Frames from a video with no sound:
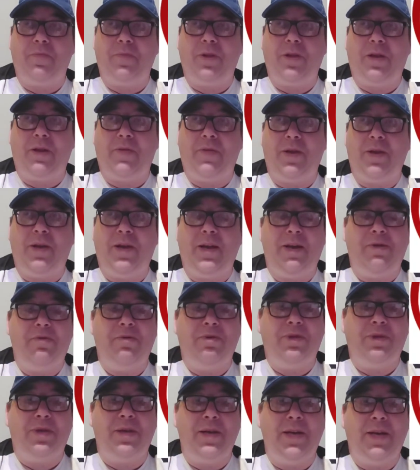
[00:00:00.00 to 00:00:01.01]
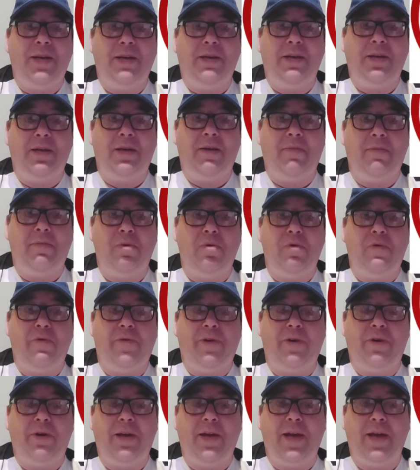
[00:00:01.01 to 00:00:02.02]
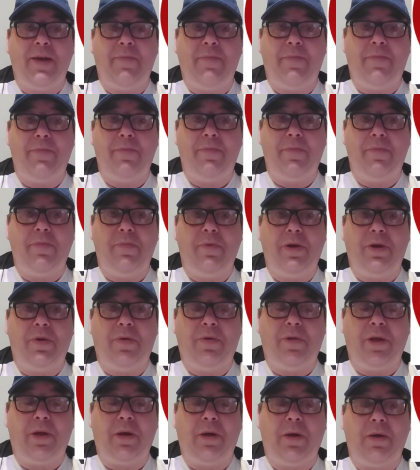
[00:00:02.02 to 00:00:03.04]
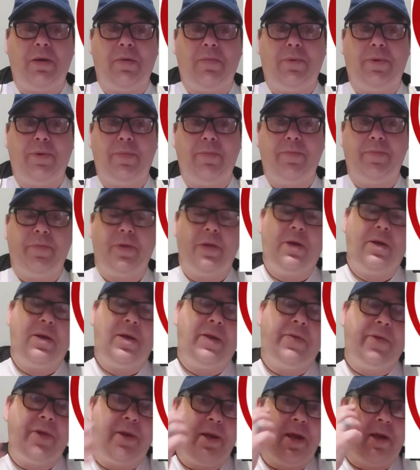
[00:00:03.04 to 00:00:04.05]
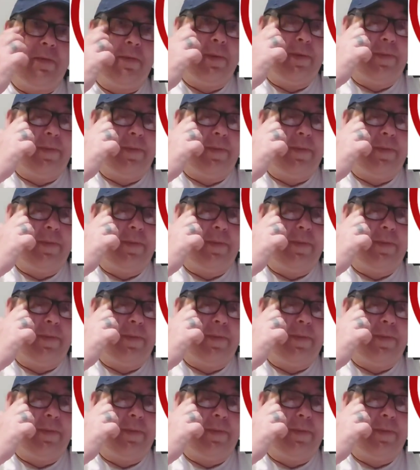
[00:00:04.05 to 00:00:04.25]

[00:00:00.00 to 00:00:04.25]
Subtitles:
I think he does need to move on, get another club. I think that'd be